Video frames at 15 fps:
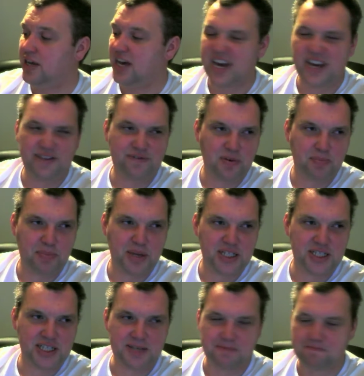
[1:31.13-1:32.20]
and for
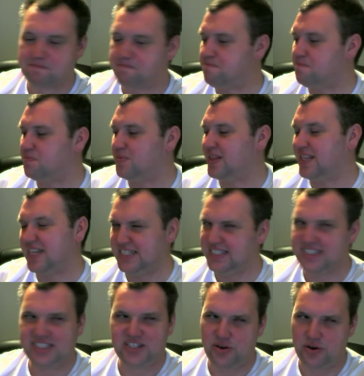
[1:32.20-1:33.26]
PC,
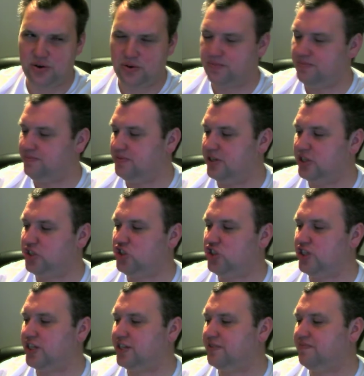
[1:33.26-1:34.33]
no, it's shit.